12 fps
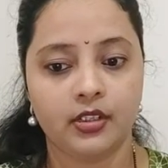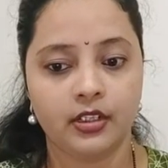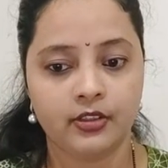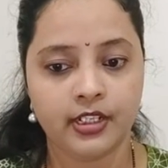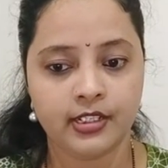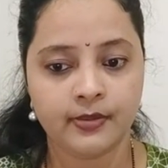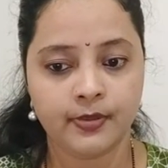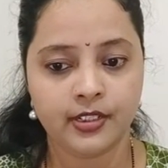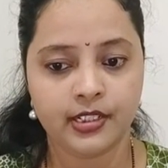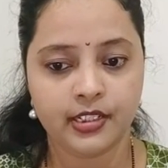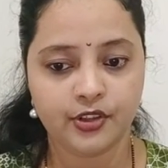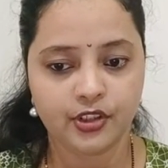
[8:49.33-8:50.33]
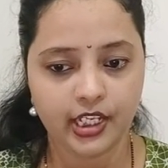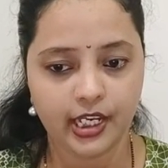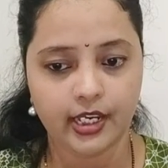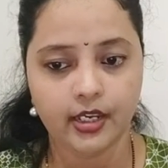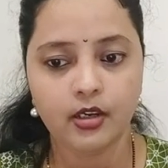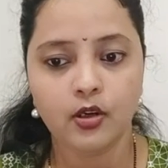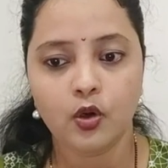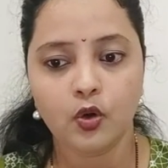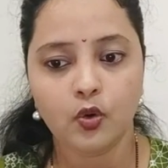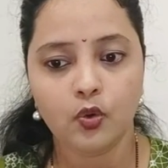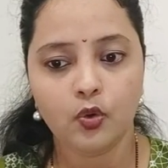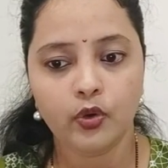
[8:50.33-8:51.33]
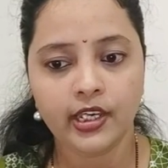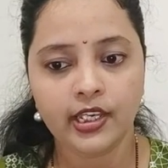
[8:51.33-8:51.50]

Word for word: Now there's a person J who